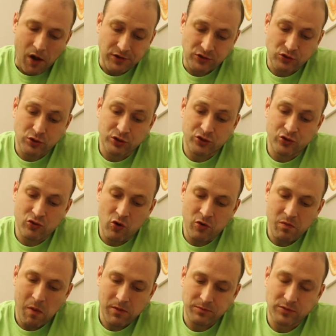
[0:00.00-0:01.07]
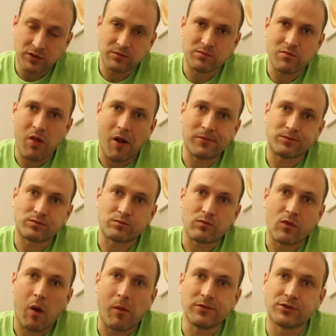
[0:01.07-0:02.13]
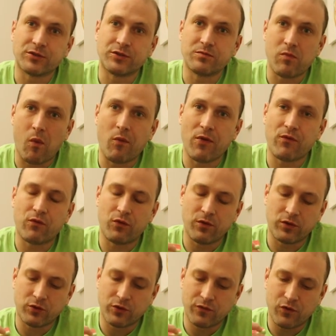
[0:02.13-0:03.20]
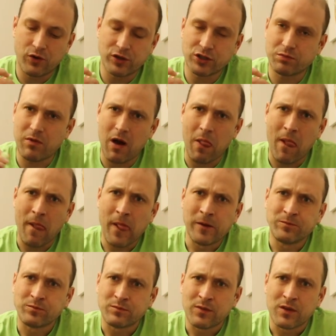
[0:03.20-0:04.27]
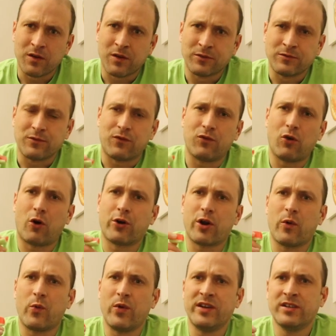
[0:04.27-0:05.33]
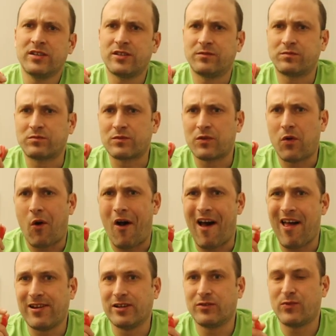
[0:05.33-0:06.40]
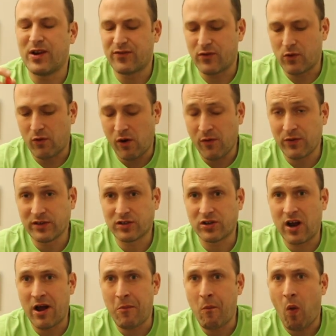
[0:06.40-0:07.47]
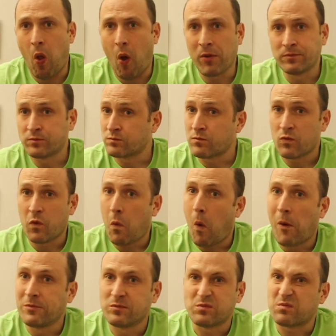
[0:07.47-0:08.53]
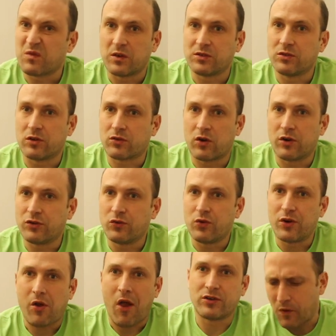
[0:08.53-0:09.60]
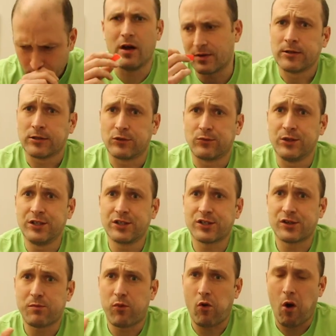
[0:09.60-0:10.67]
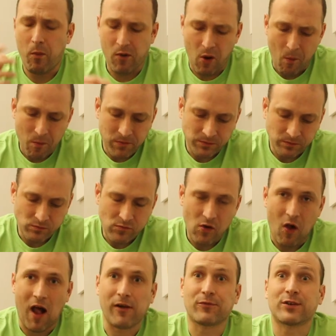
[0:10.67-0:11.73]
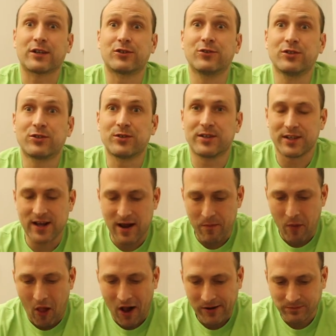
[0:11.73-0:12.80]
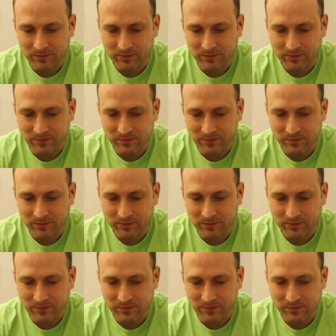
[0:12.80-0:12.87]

It's a good drone with good footage, but Florida wind, and especially around this time, it's not gonna do it. The wind is a problem. I have to get used to it again.